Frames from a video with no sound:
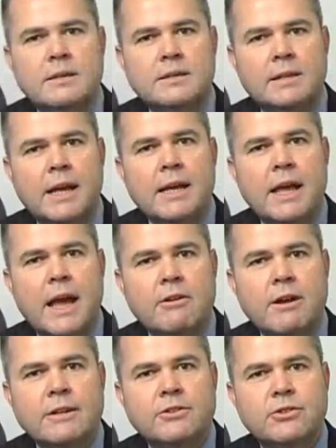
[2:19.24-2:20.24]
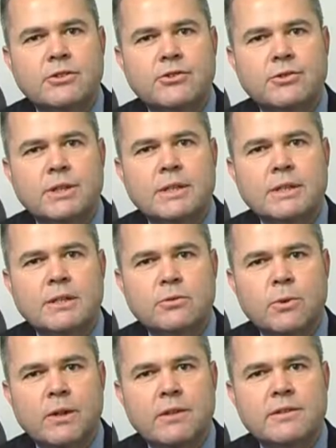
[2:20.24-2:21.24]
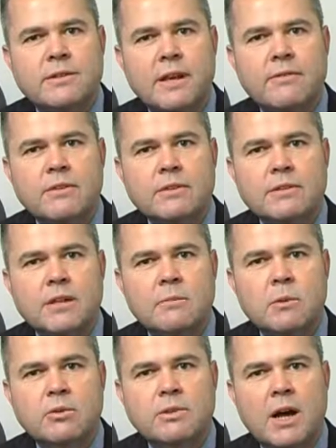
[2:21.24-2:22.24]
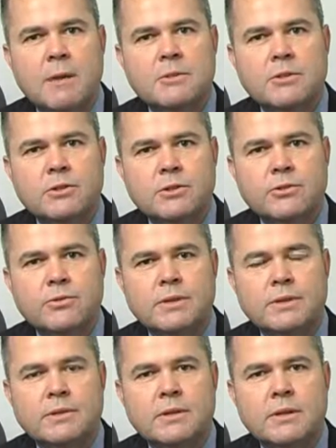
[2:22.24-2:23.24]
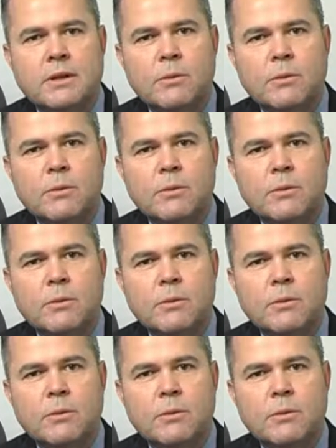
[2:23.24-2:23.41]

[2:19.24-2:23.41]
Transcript: Today, cataract surgery is one of the safest and most common surgeries,